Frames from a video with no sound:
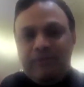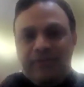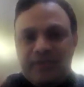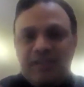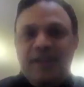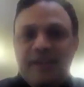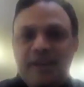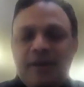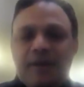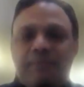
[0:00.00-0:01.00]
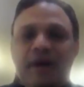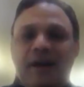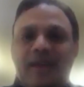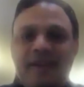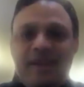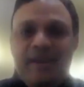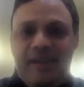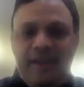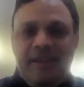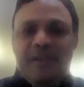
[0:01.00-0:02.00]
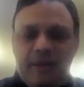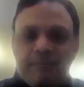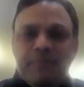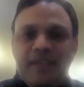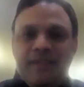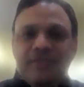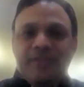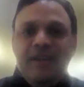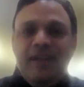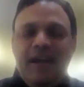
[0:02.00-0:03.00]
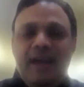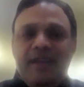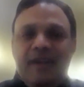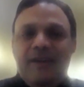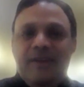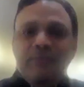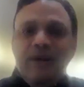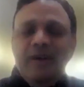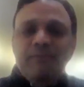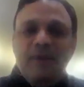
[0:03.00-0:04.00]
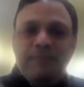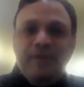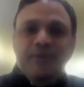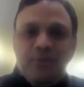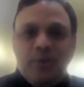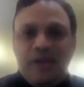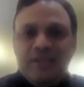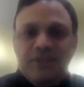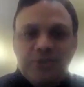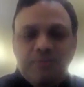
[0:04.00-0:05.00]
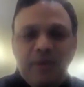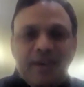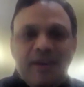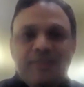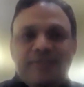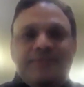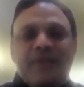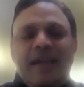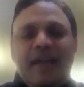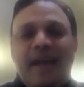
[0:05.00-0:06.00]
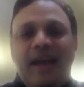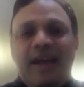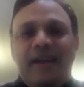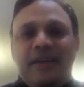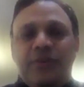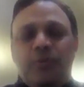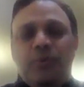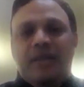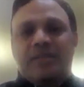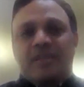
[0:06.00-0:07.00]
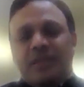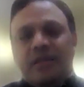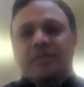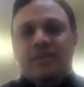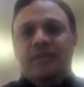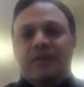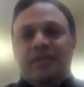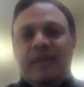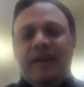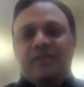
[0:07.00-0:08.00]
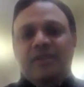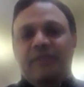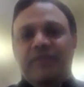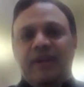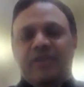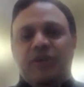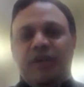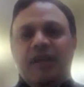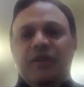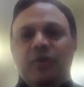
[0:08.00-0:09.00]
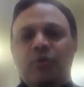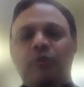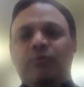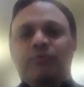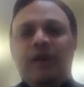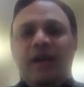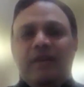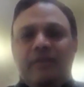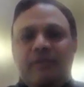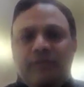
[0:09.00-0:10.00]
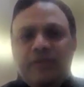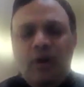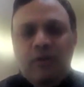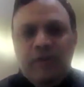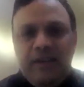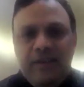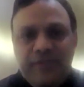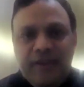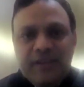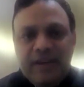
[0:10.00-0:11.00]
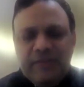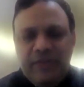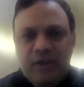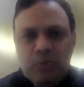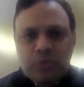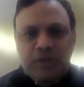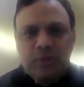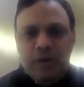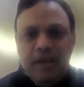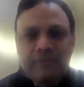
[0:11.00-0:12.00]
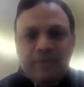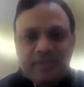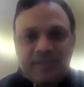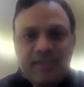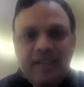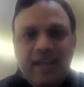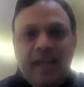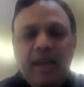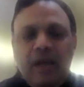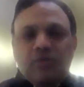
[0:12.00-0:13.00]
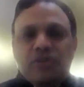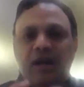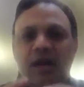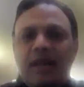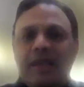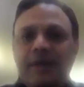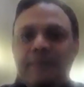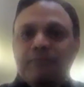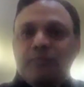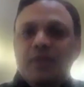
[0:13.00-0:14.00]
facilitated by Indian companies and my previous organization, MyGov. And you, as a citizen, get a certificate sitting at your home, and without any fear that if I lose it, what happens? Now, suddenly,